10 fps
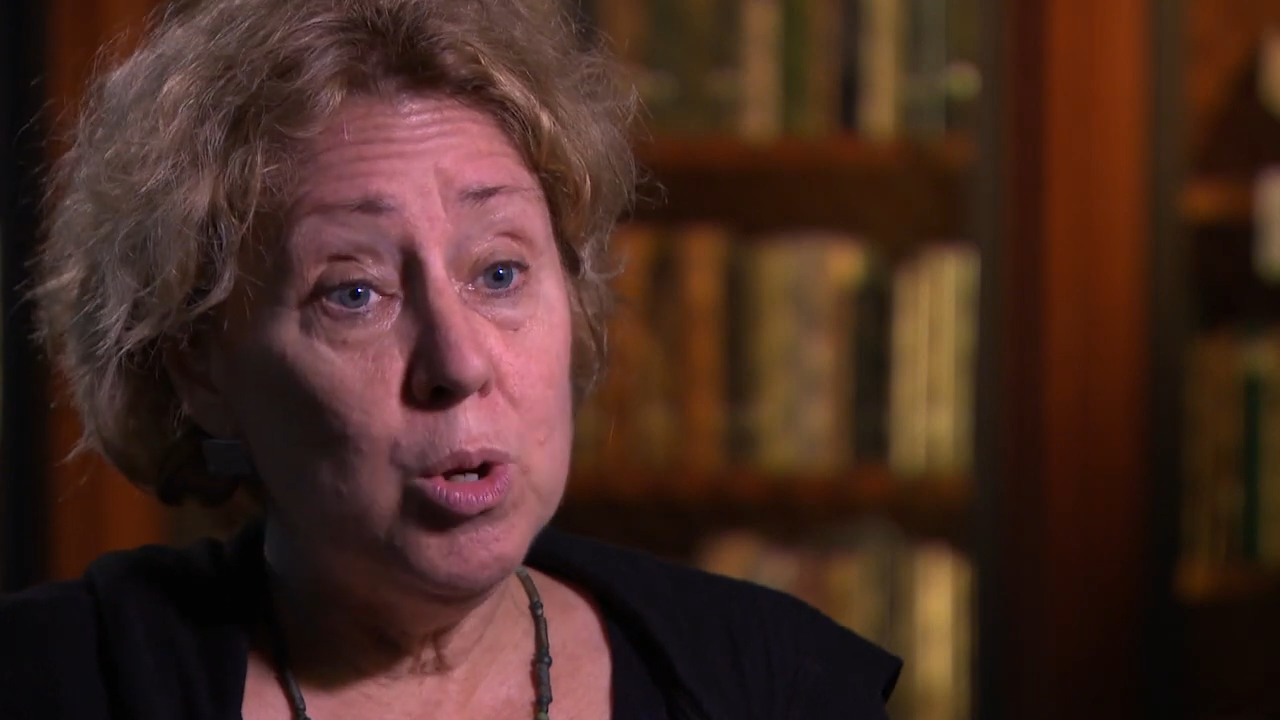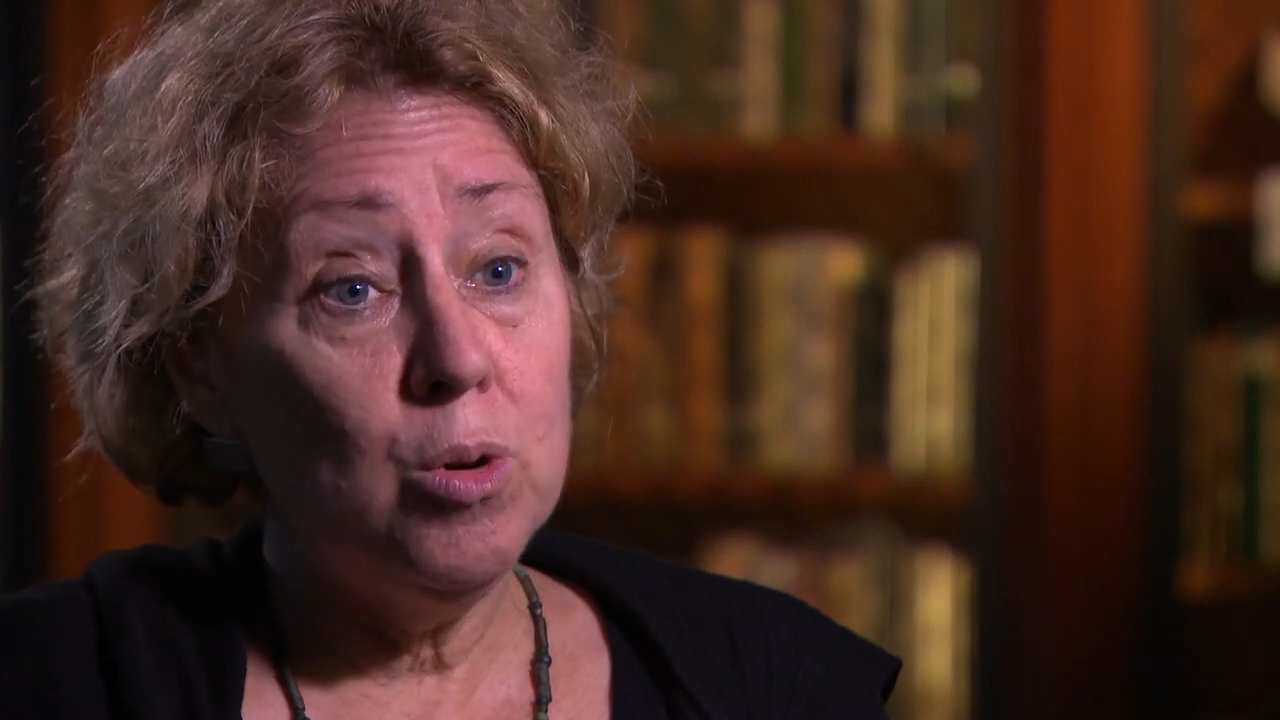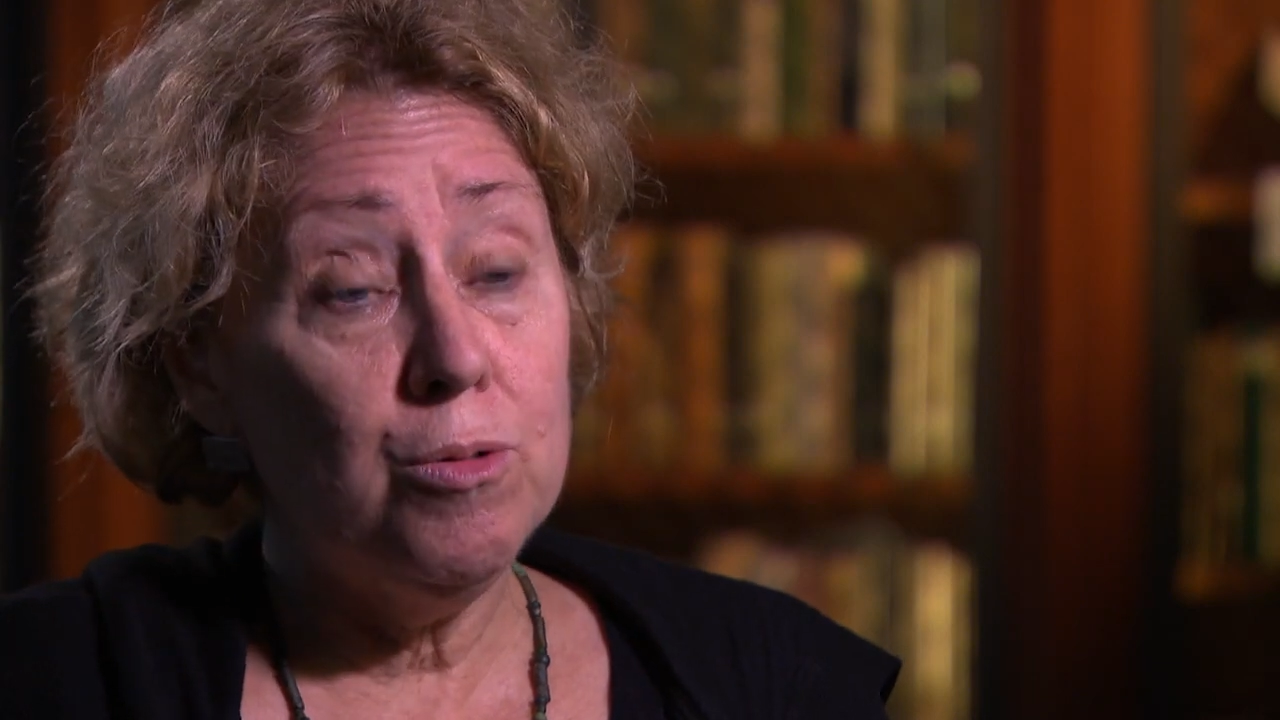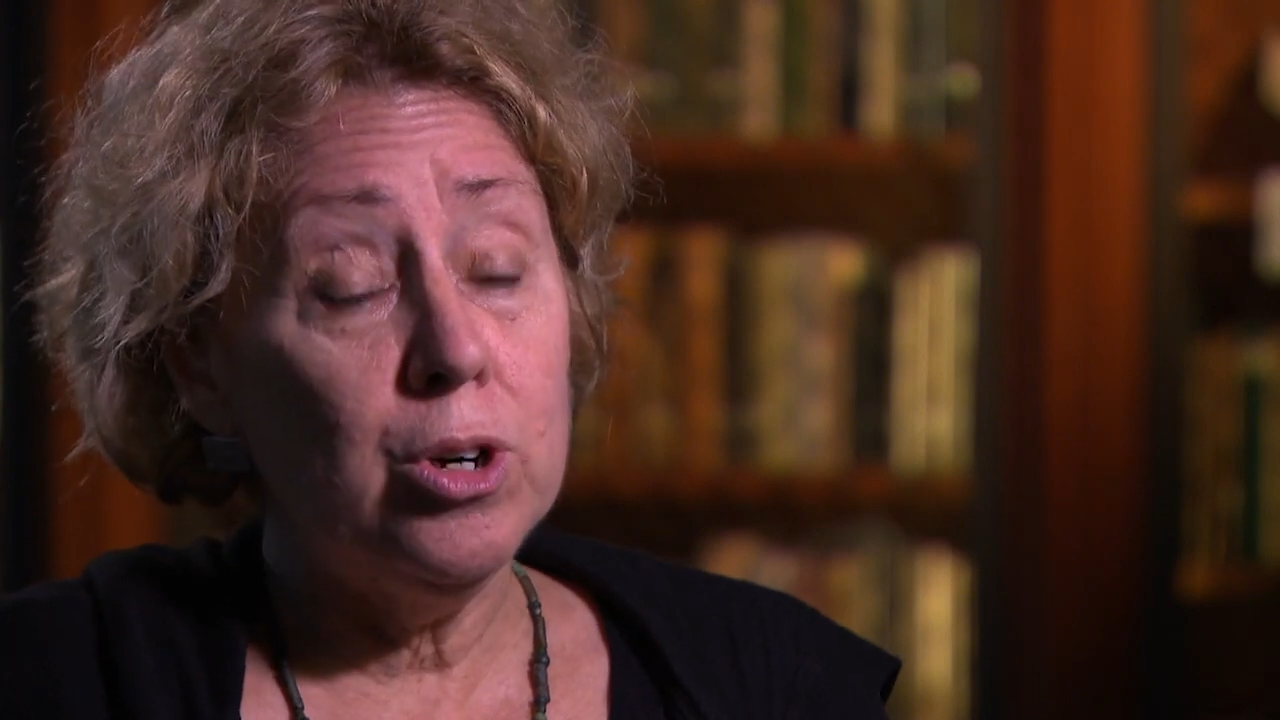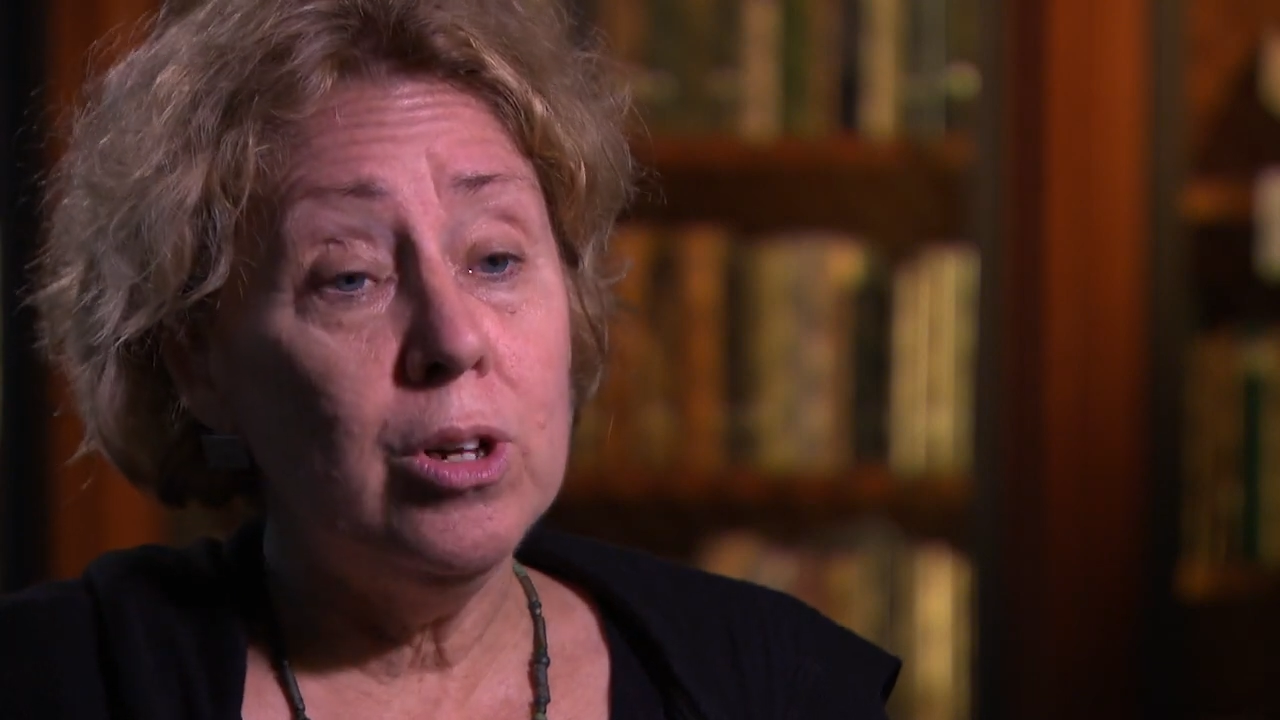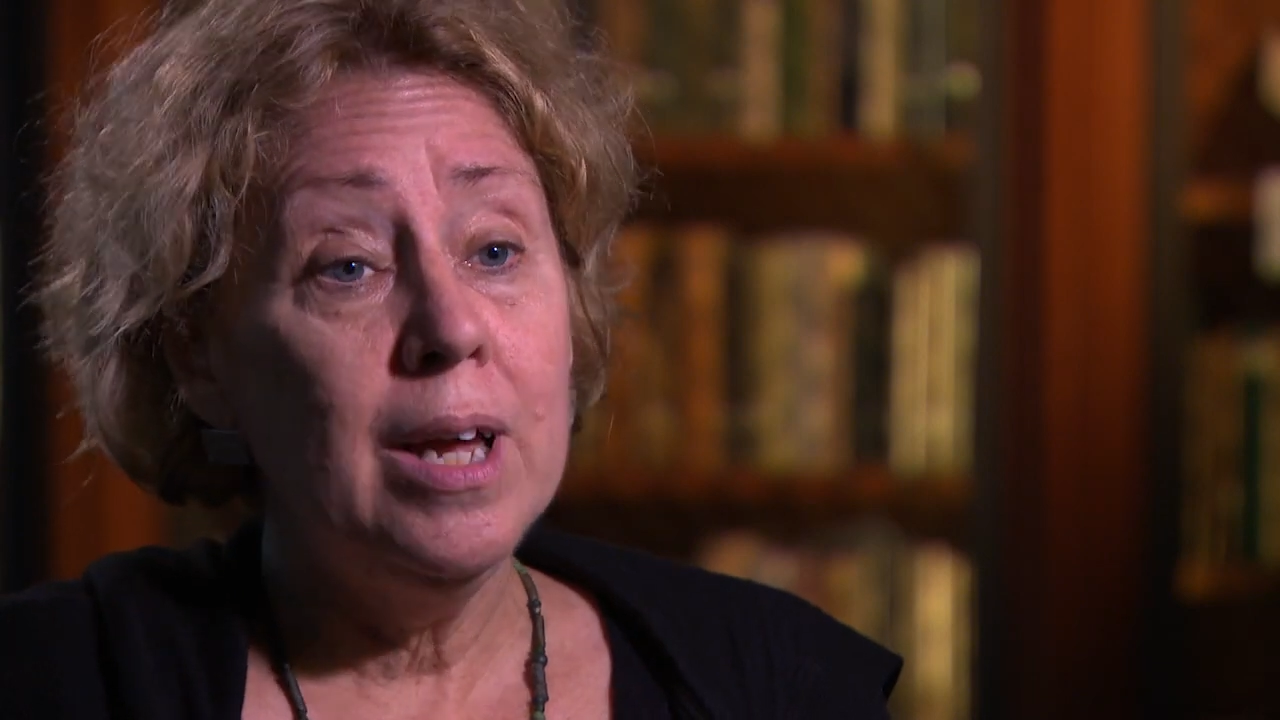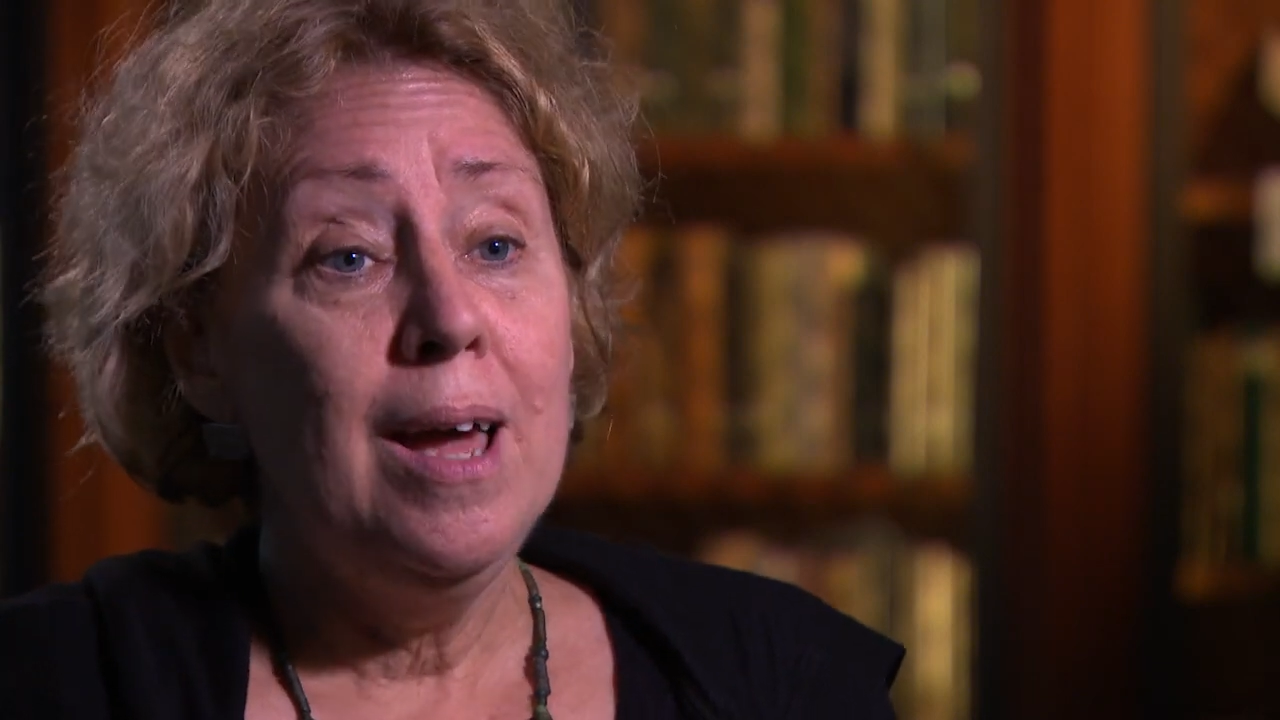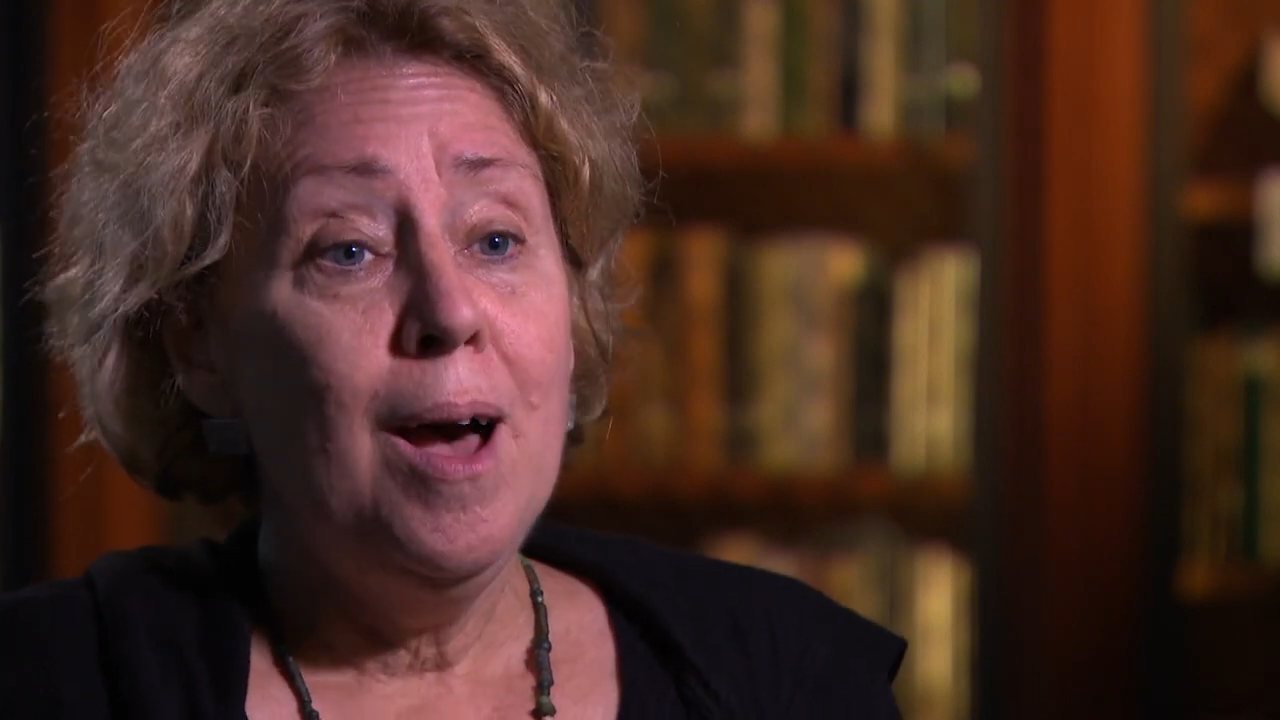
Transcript: beautiful.